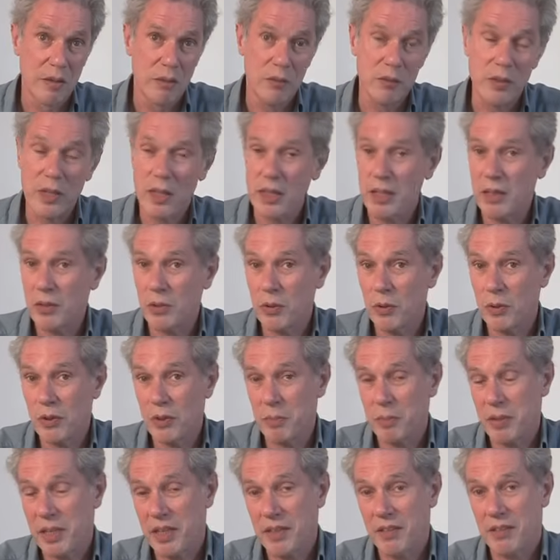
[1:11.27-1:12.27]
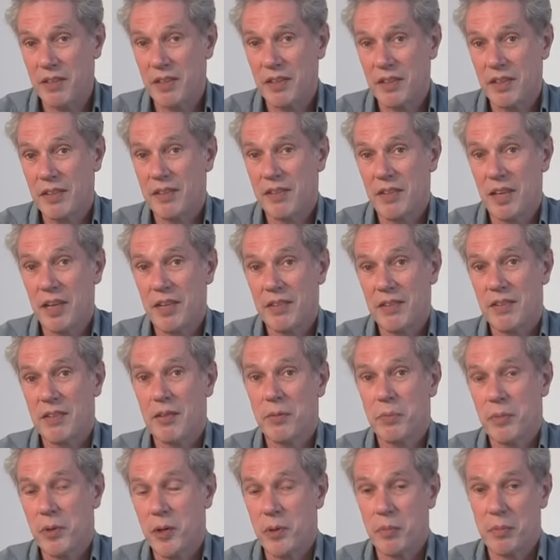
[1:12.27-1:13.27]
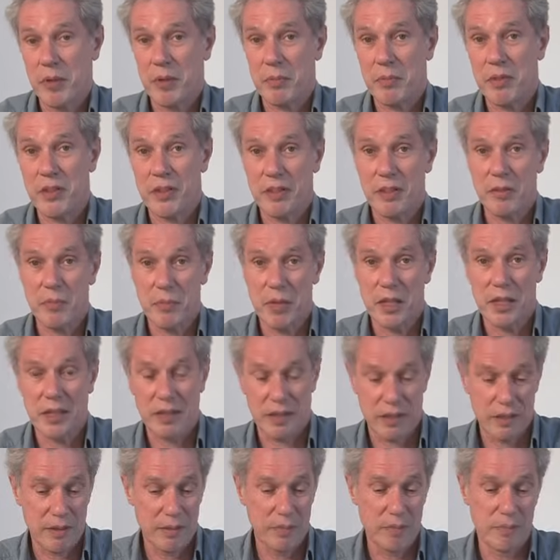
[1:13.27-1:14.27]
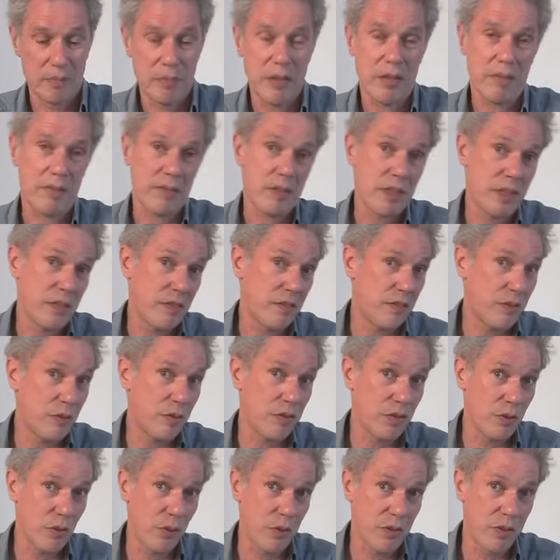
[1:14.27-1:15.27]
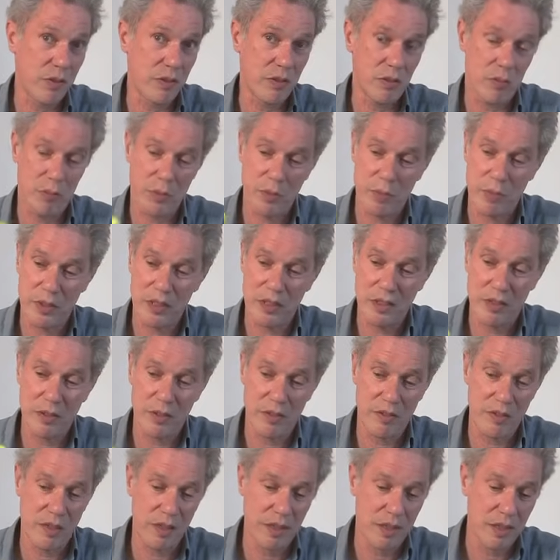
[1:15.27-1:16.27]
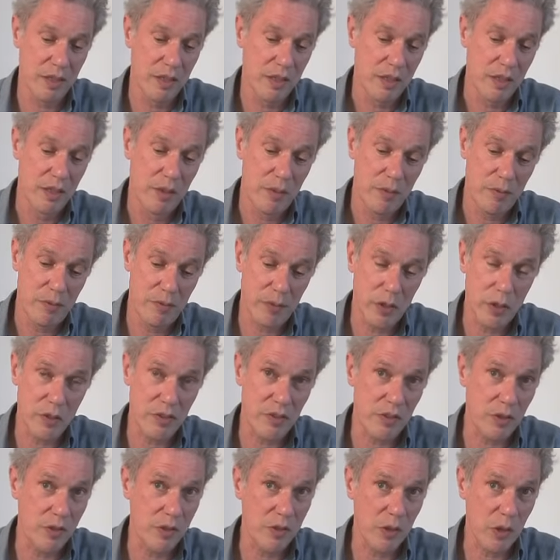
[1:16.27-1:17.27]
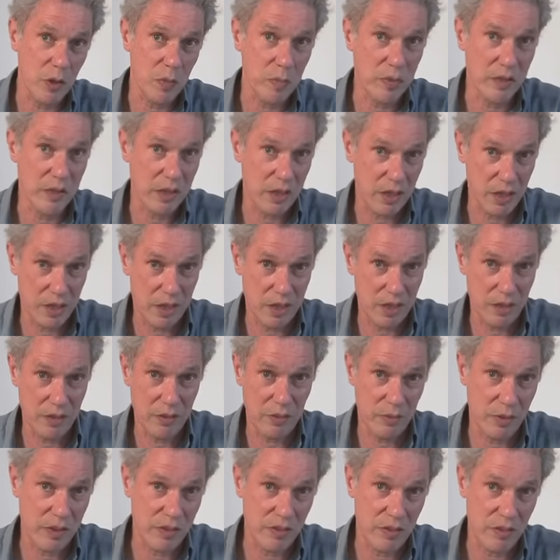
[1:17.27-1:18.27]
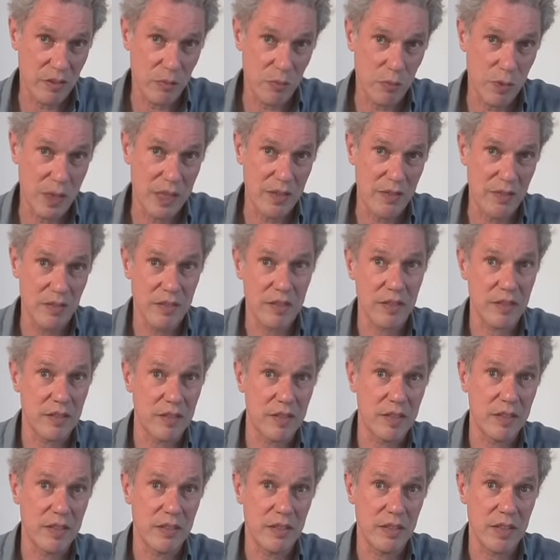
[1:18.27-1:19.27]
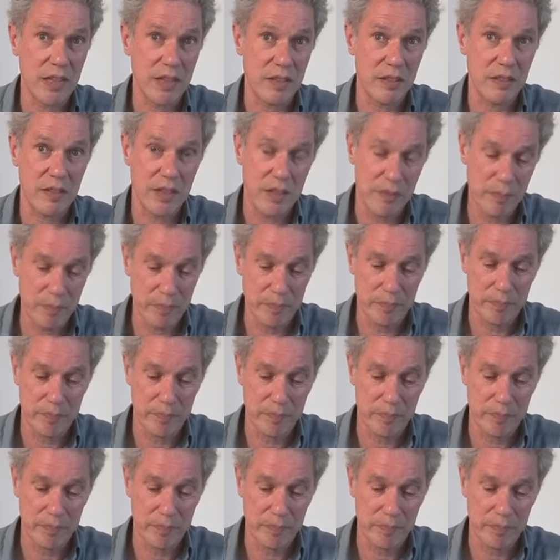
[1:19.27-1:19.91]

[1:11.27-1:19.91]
Really it all depends on the size of the pop-up that you're making. But for these tutorials we'll be using photocopy card, which is 160 GSM.